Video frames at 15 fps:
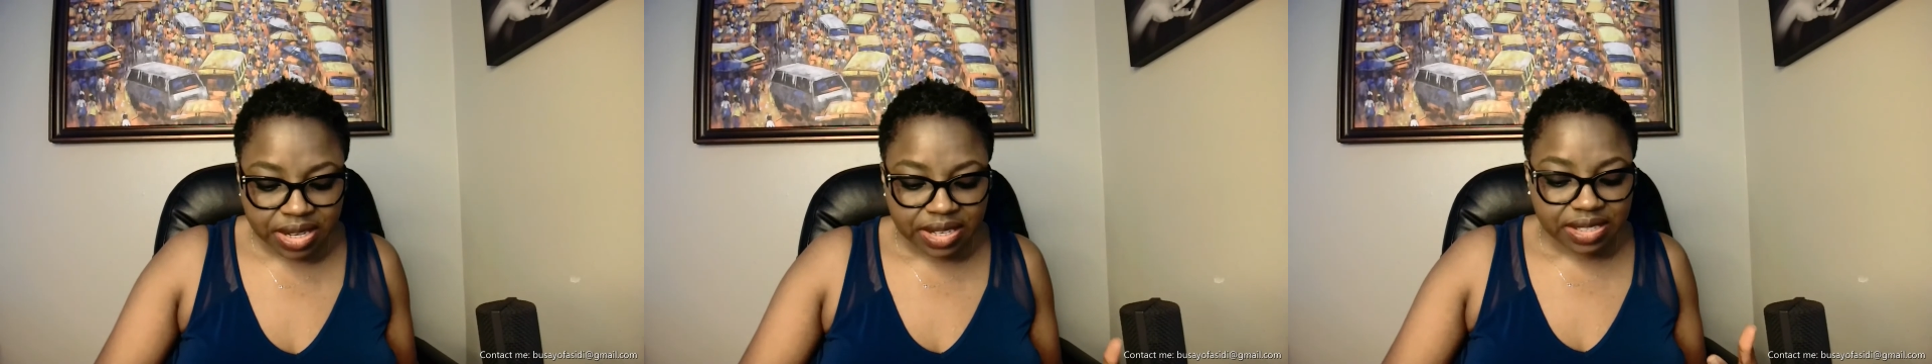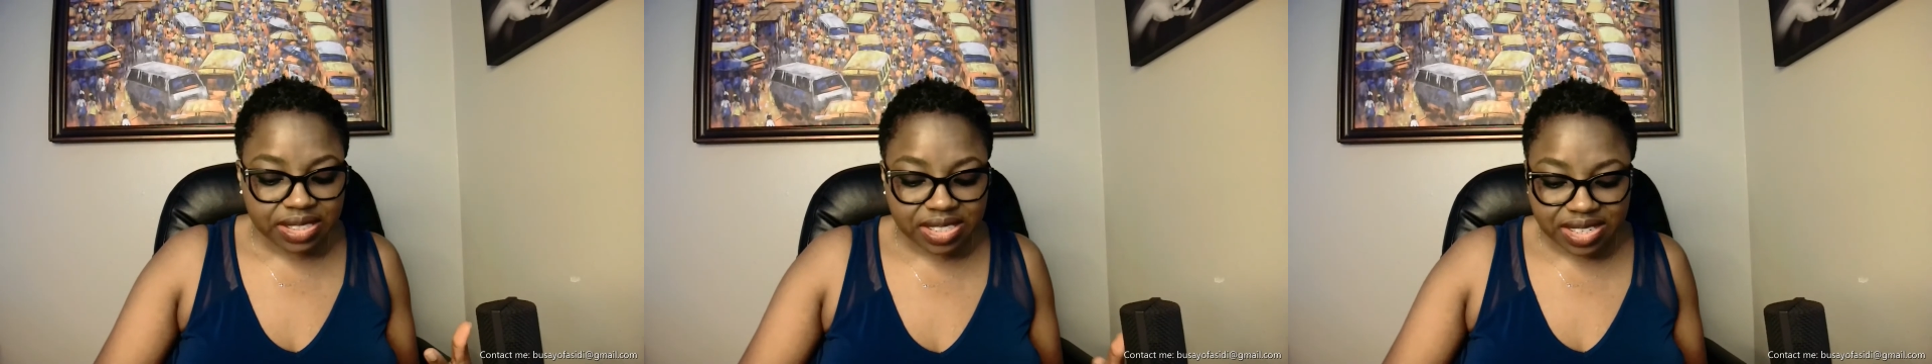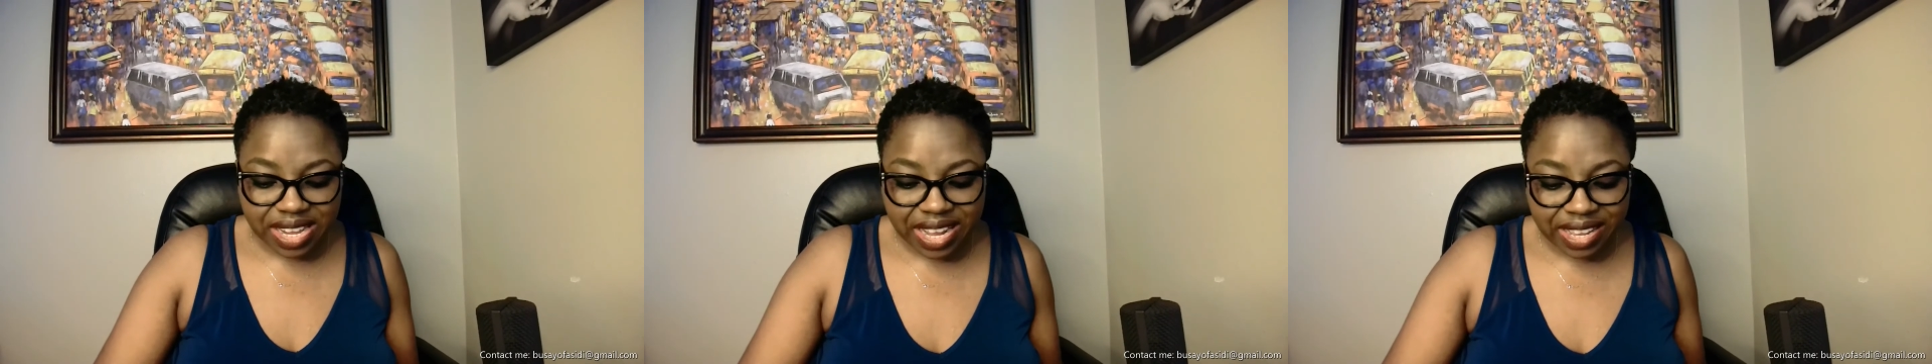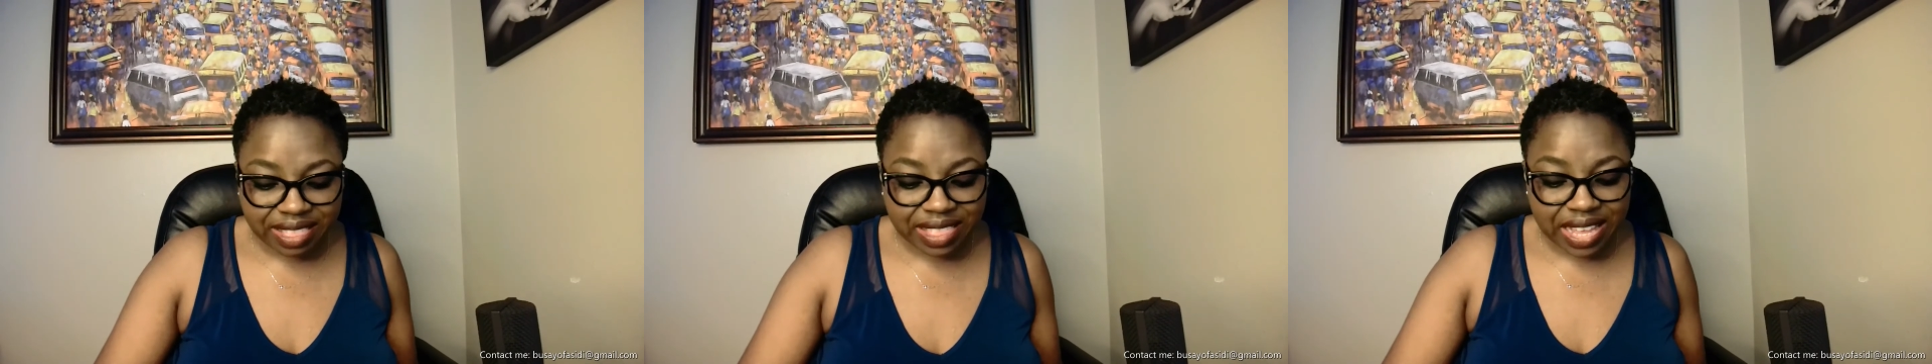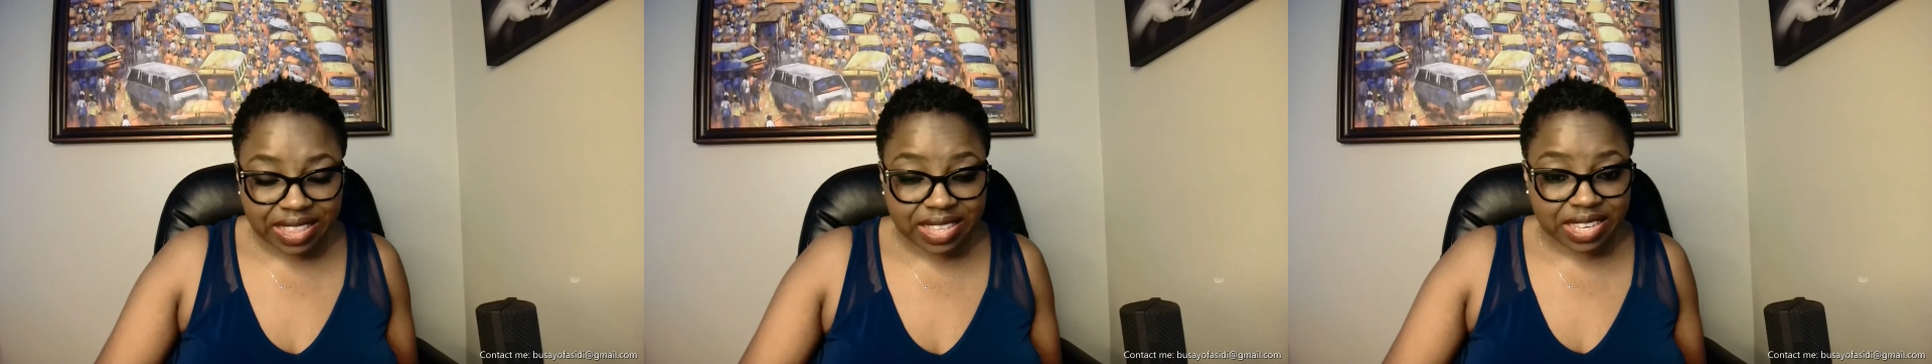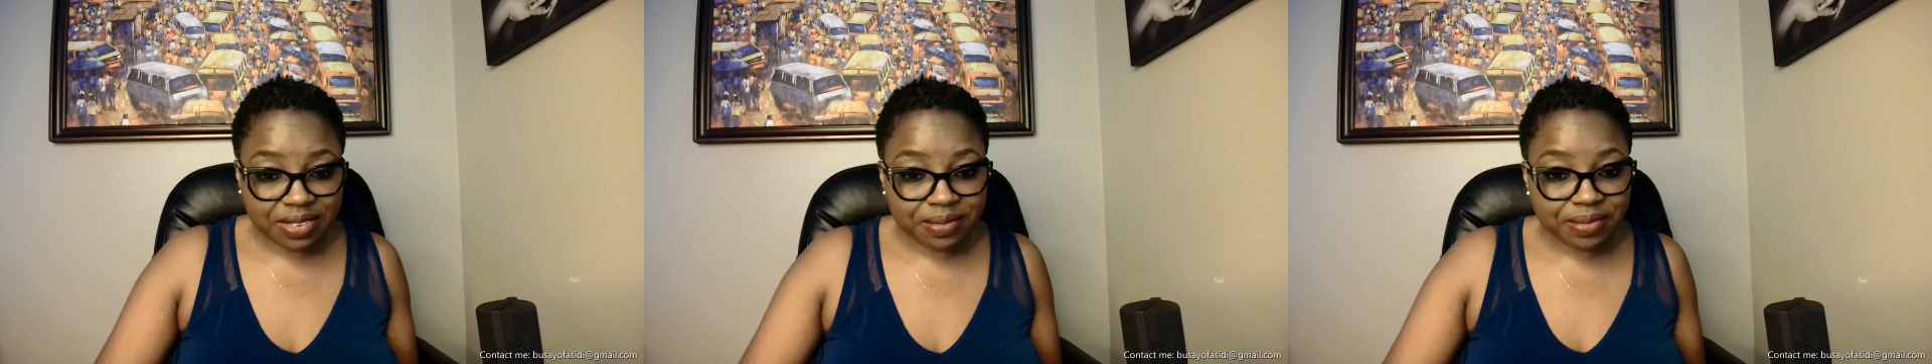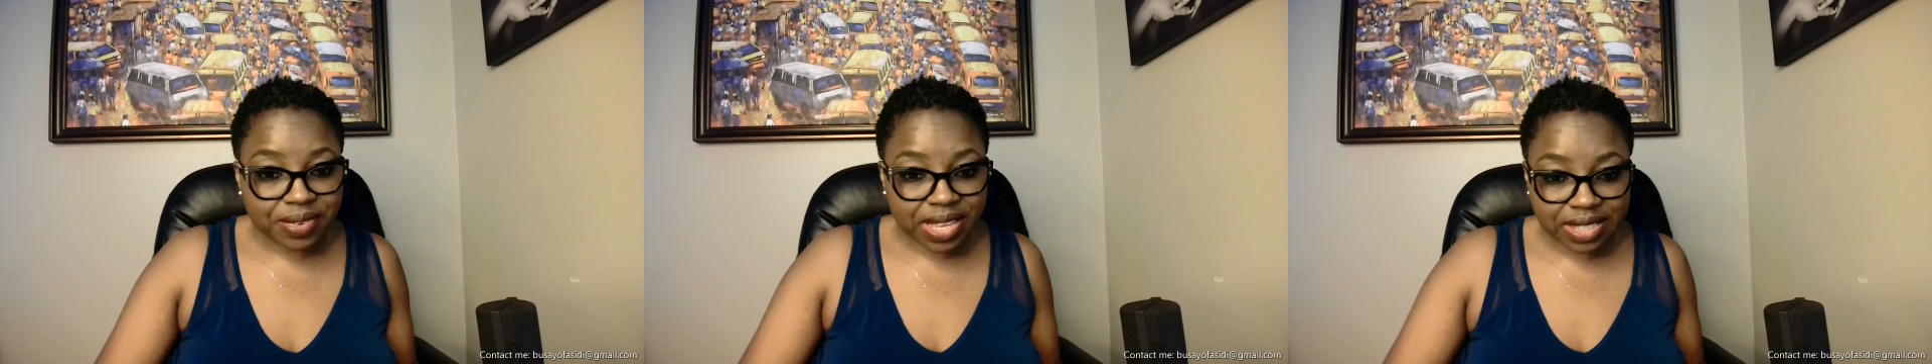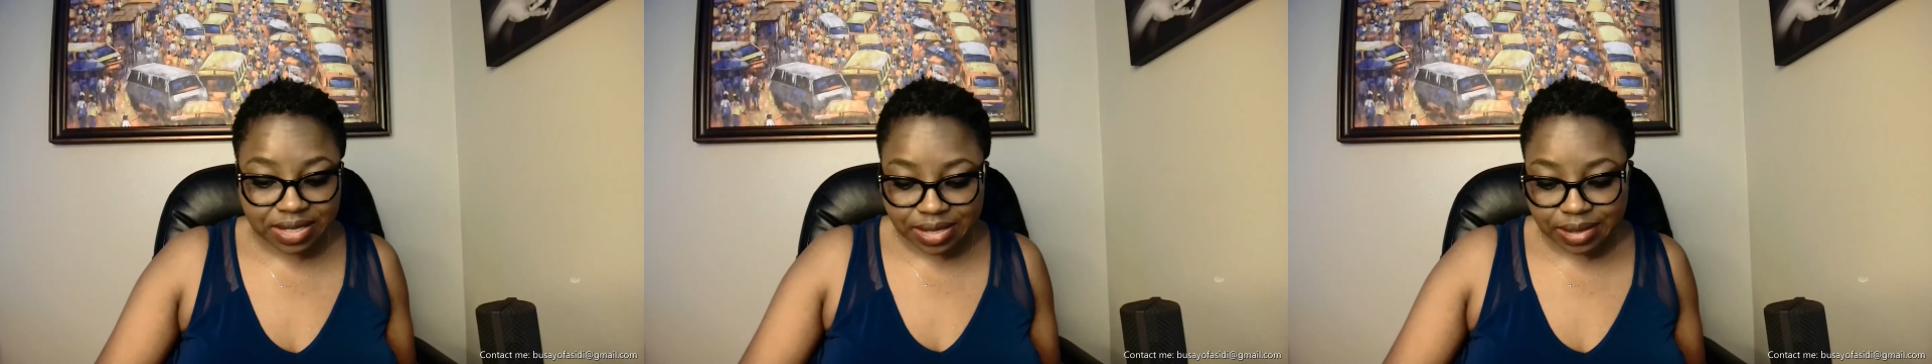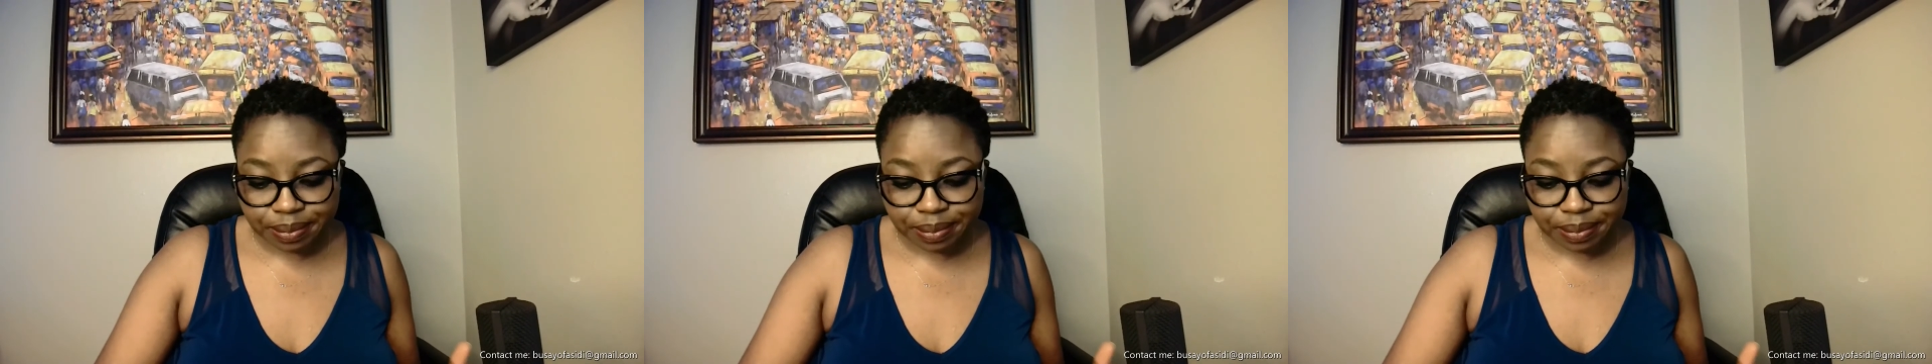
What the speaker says: denying that the event